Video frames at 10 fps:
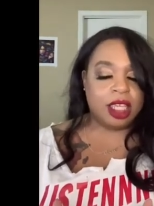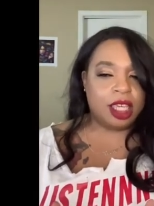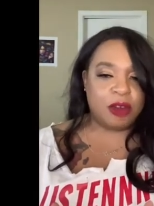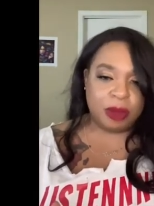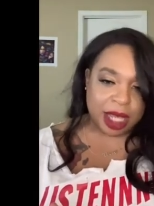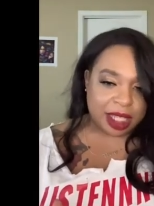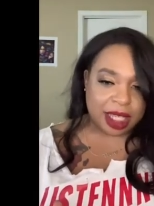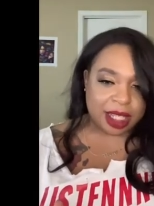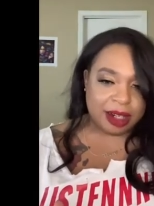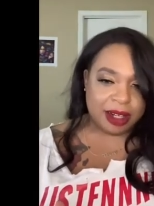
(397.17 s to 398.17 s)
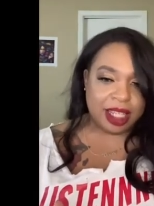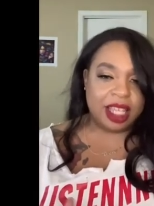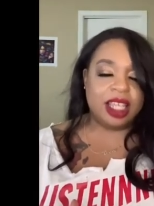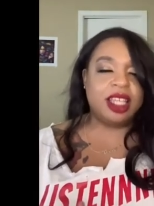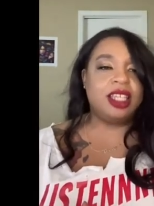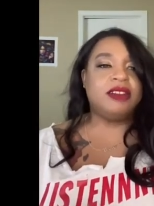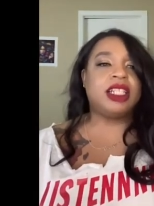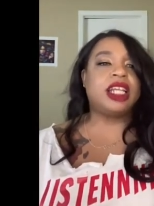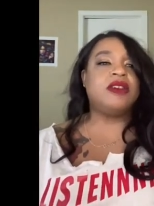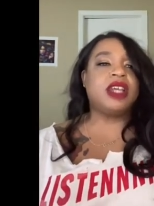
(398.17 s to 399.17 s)
Can we make it 6.30? And he was
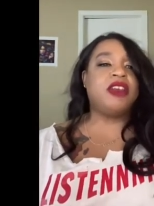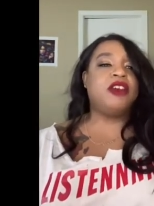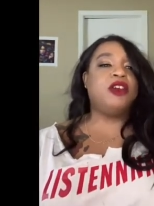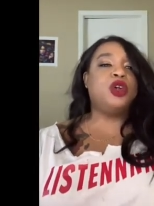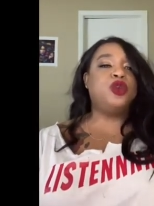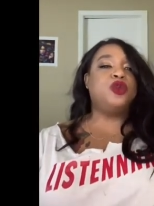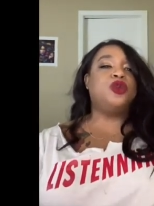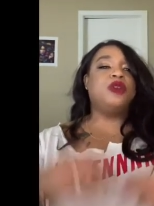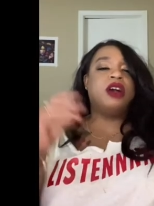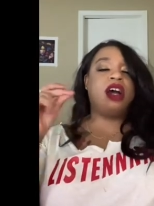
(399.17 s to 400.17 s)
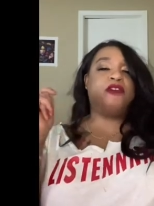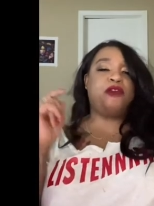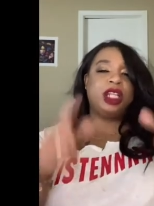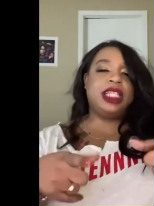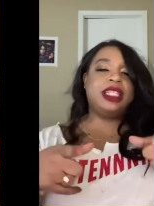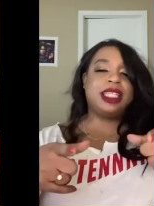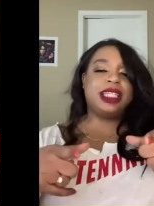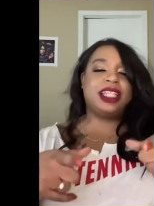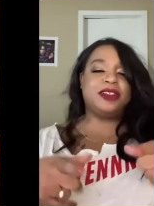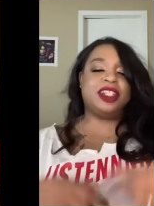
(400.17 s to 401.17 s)
like, okay, cool. A friendly
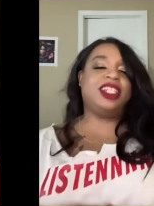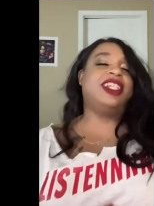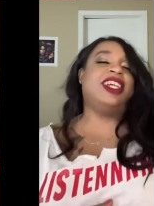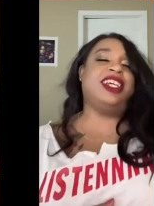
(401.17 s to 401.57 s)
6.30.